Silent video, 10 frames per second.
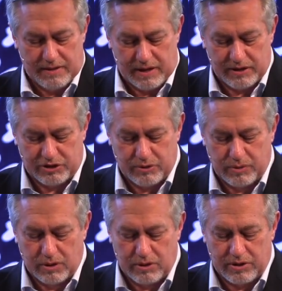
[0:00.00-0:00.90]
Then, as you
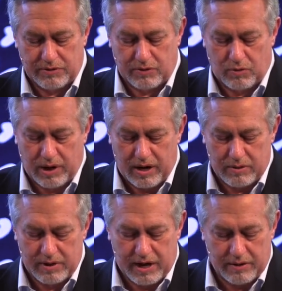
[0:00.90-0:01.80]
would look at the
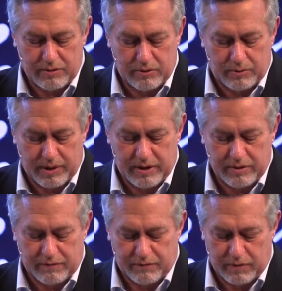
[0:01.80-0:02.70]
crowd gathered around
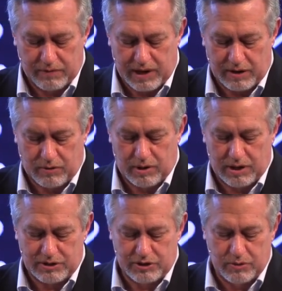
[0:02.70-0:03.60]
the foot of that cross,